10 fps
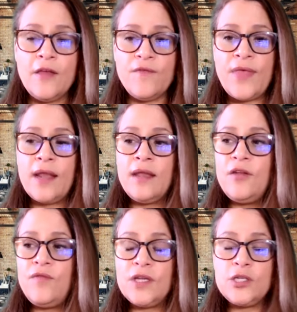if that
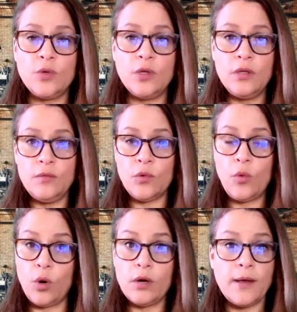individual
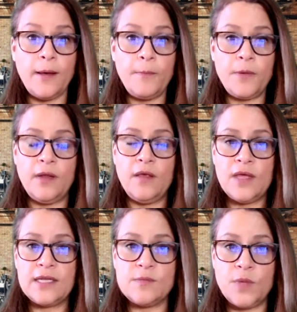or company
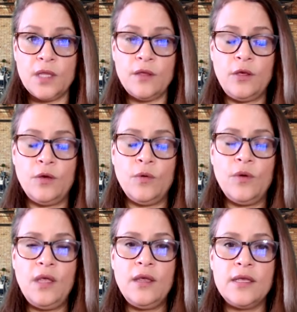that is billing you
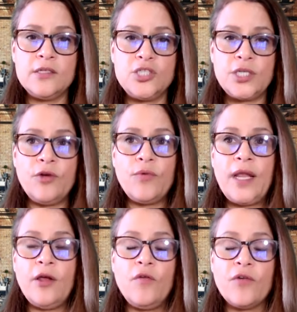is
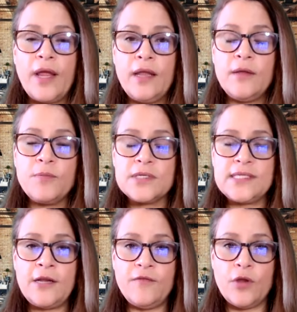generating over
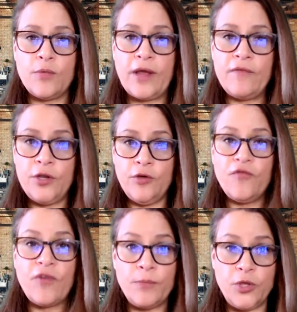80% of their revenue
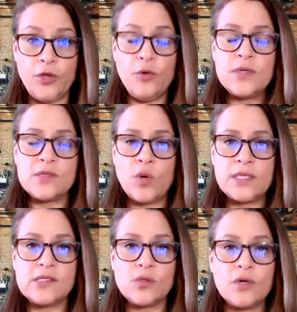from you as
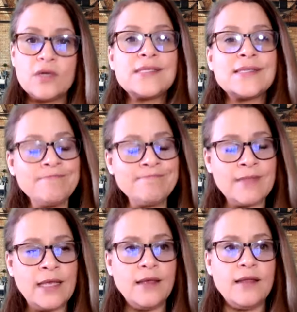one source,
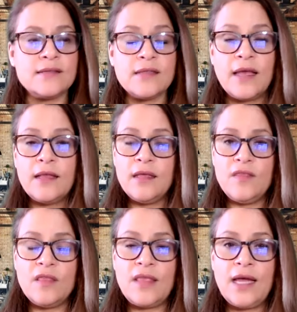it is likely
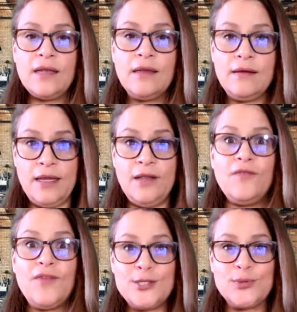that that
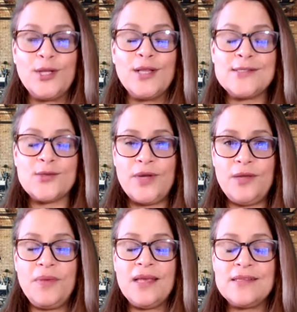individual is going
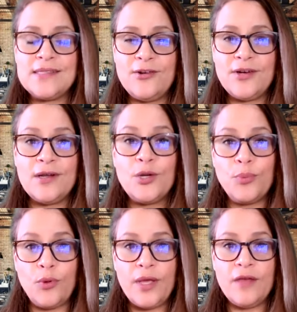to be considered an
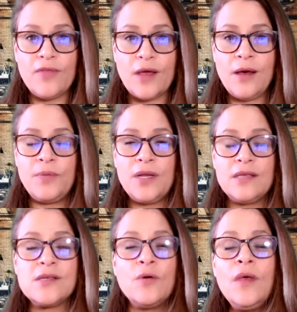employee of the company.
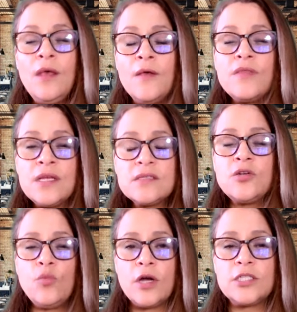So things
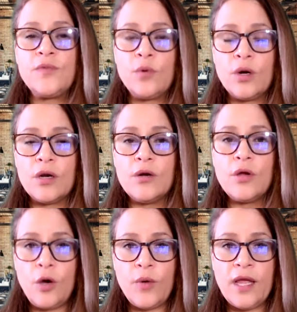to watch for
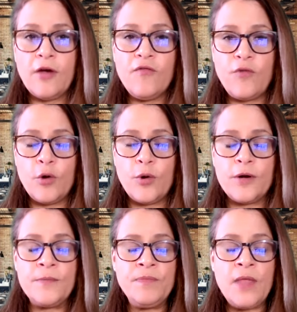going
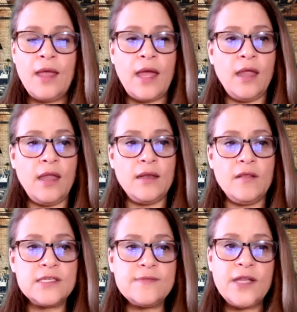forward. And
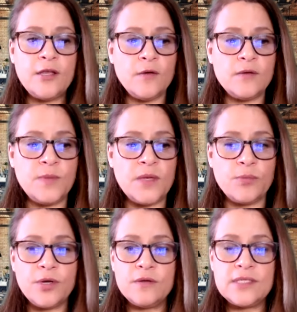this video is being
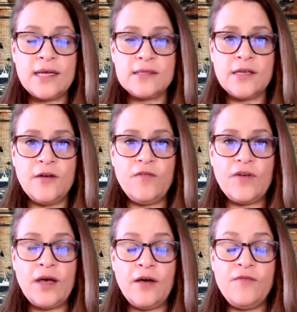produced as of
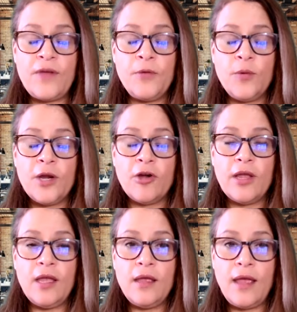
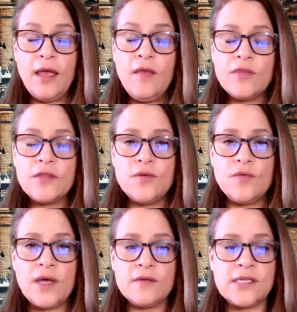February 8th,
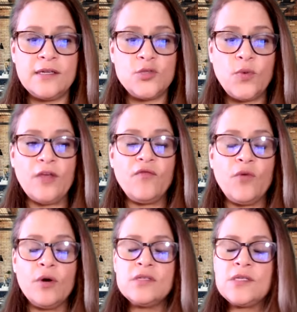
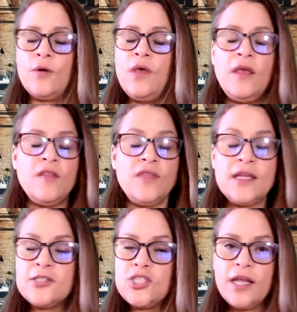2024. So
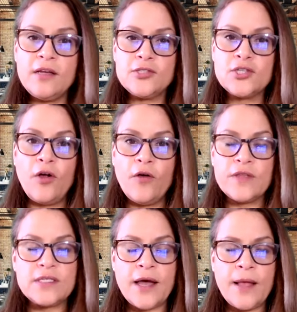things change all
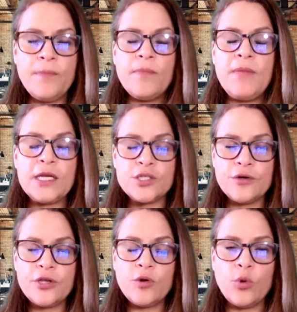the time. Make
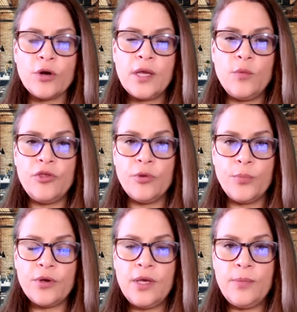sure you're working with your
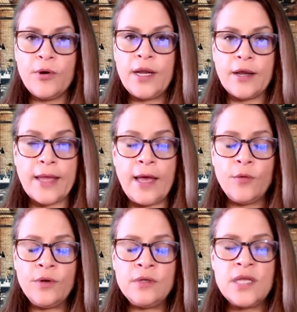bookkeeper and
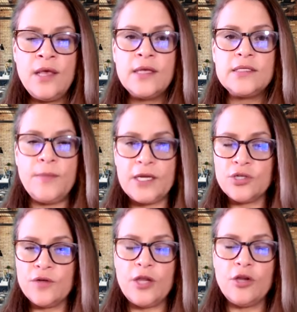accountant to make
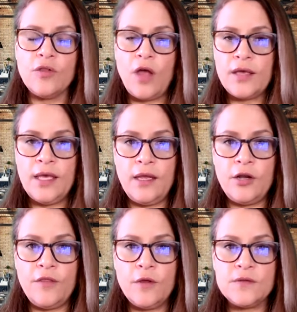sure that you're locking in
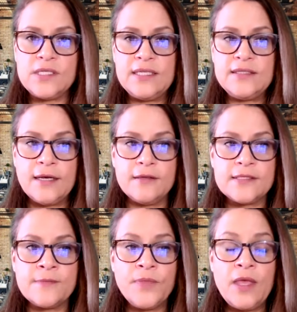on those
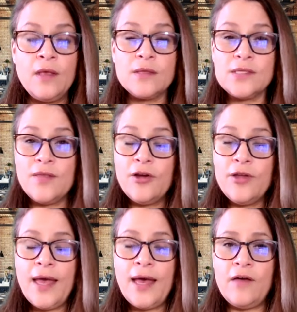details. So there
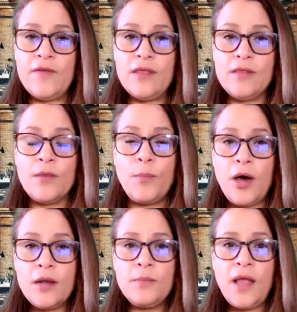you have it. The
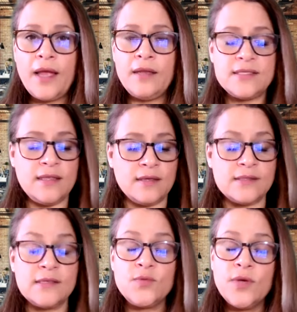bottom line is
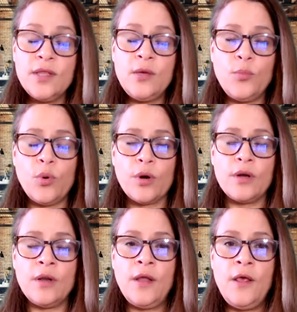this. It's really
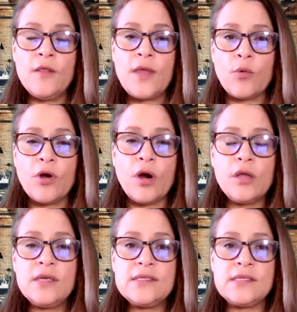important that
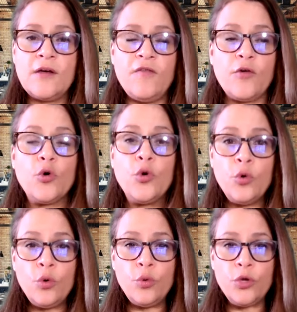regardless of
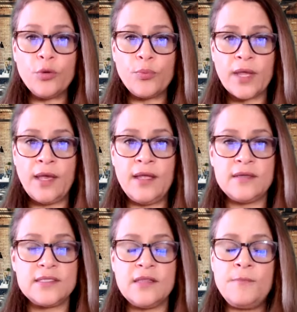who you're bringing
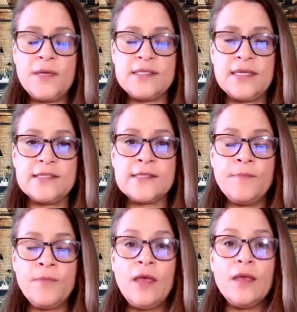into the business,
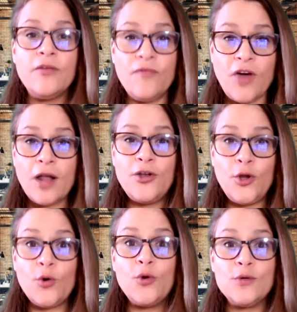you've got to
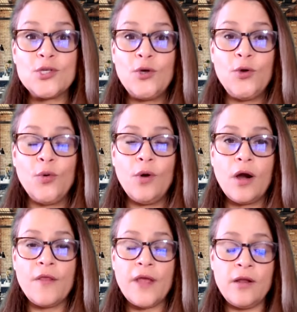know who's who.
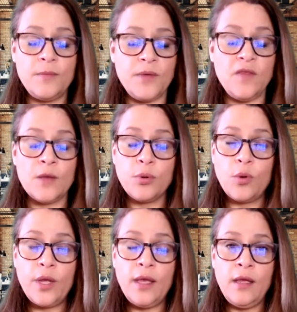Are they going to be the
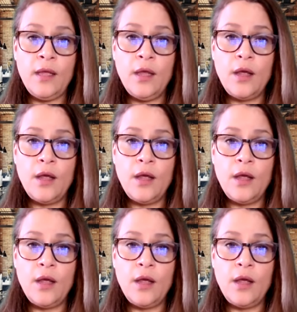employee?